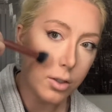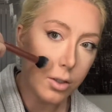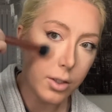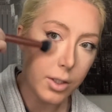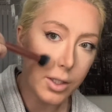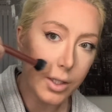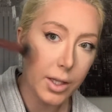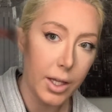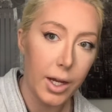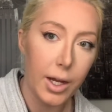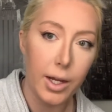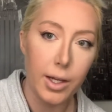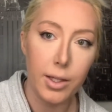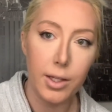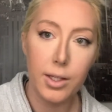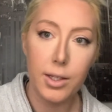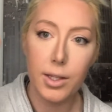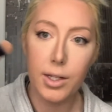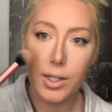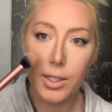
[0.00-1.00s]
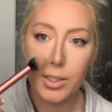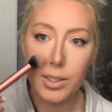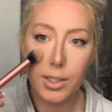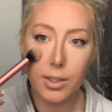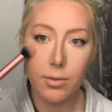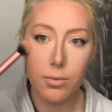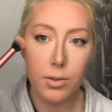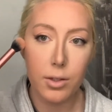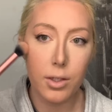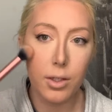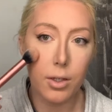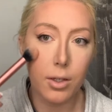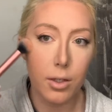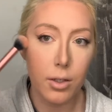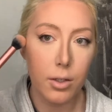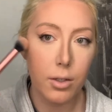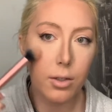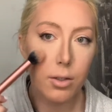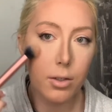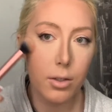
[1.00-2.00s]
like the highlight that I did with
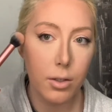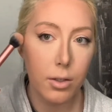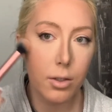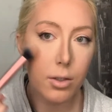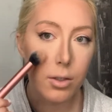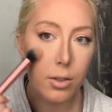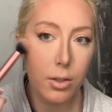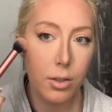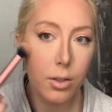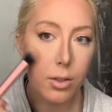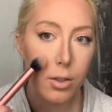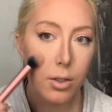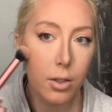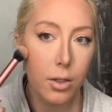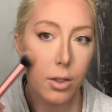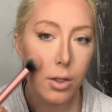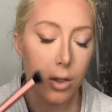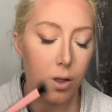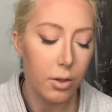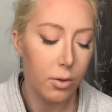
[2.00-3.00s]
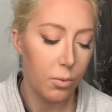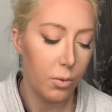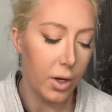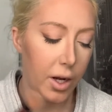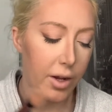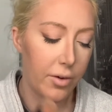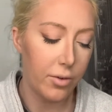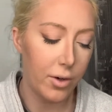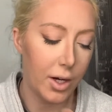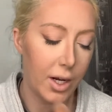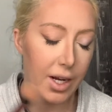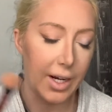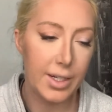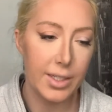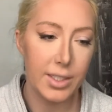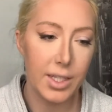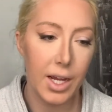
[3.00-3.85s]
the whatever, guys.